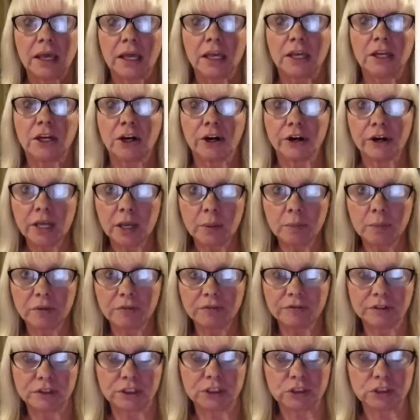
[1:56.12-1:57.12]
And our
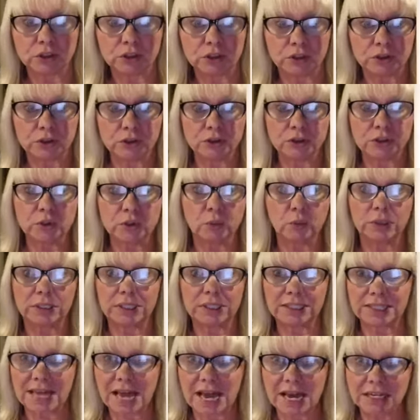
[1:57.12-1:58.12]
HEPA filters
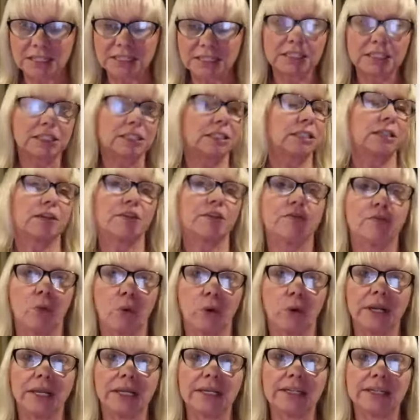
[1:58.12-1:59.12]
will last
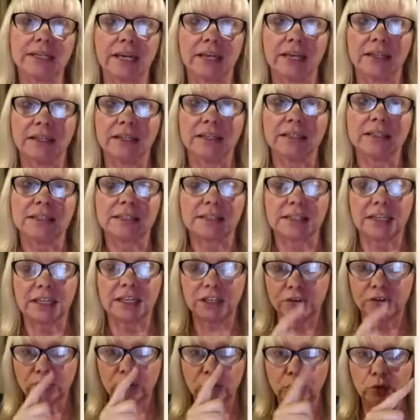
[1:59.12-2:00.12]
40 days
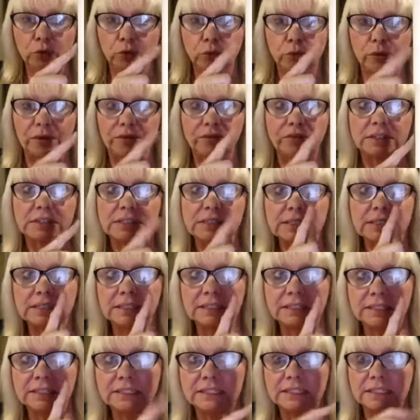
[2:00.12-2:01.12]
if you run this
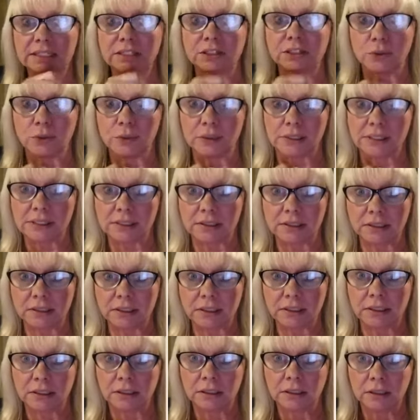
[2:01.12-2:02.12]

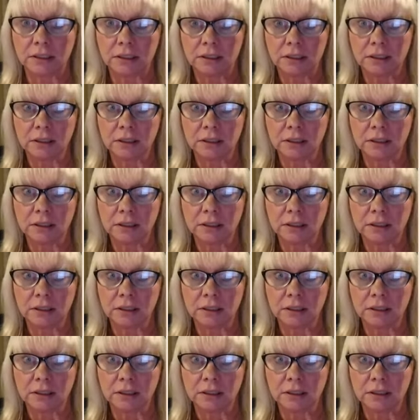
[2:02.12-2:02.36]
continuously